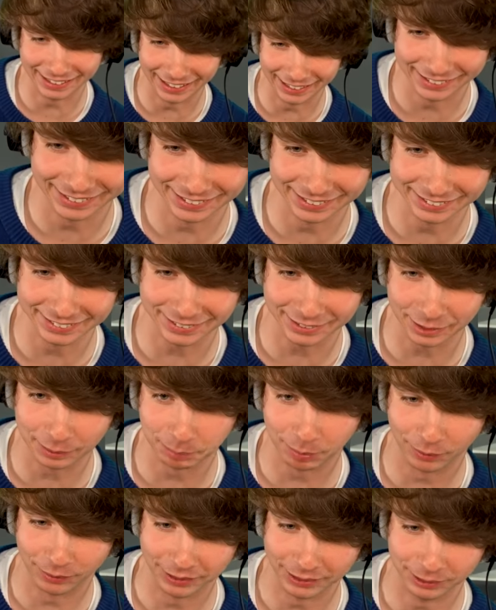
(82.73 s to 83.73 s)
I think there's a
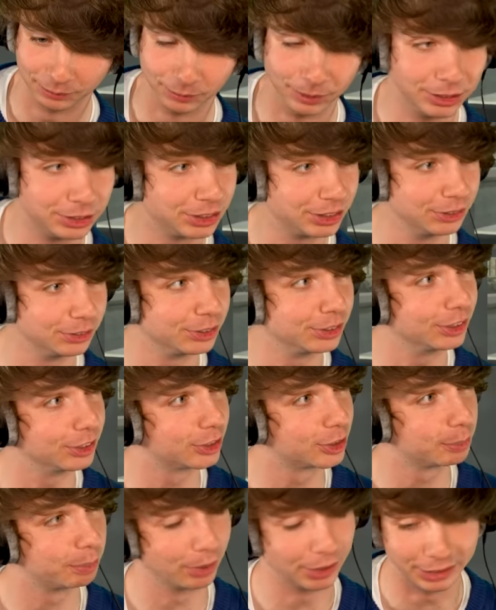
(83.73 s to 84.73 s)
good point in which you should
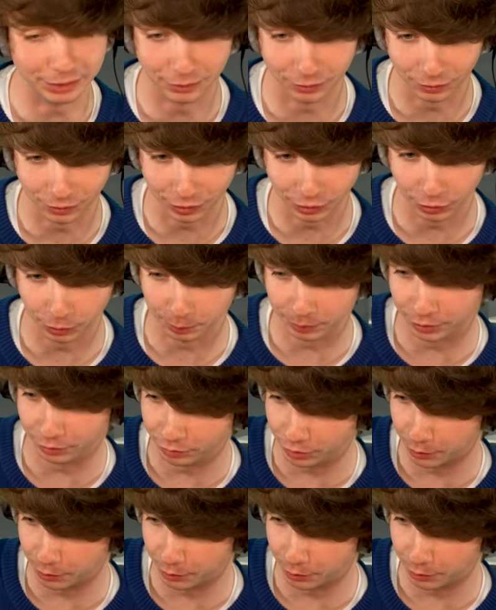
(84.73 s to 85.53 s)
explain a little bit